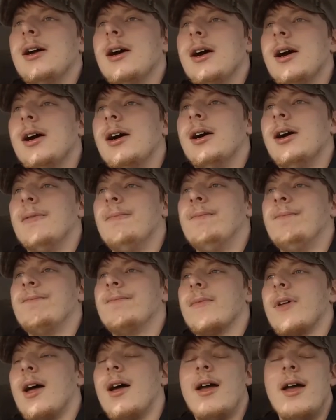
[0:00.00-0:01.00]

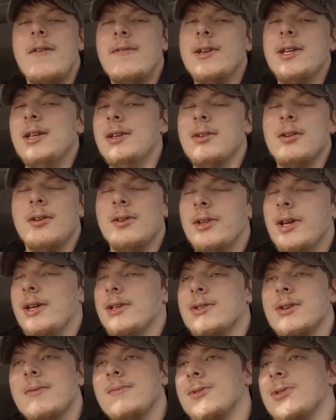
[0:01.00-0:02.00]
Um, I haven't eaten all day,
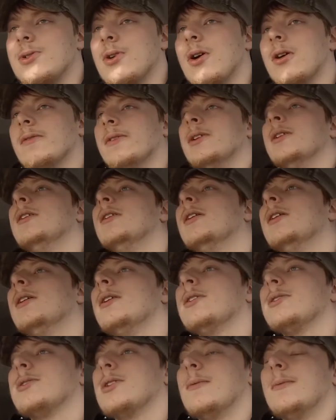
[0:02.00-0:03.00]
so I'm starving.
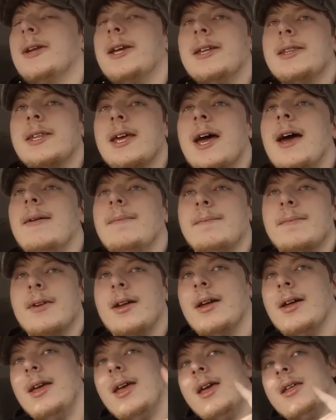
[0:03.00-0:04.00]
So I'm gonna get that
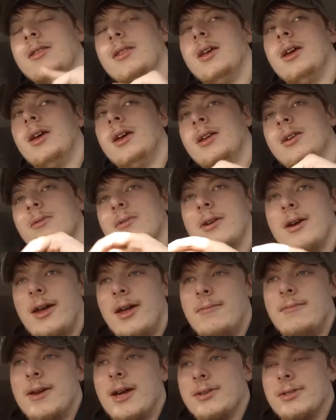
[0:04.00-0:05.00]
and then
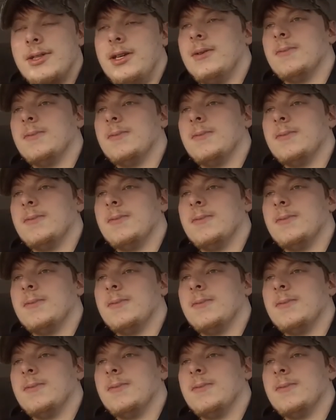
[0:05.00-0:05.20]
head back to the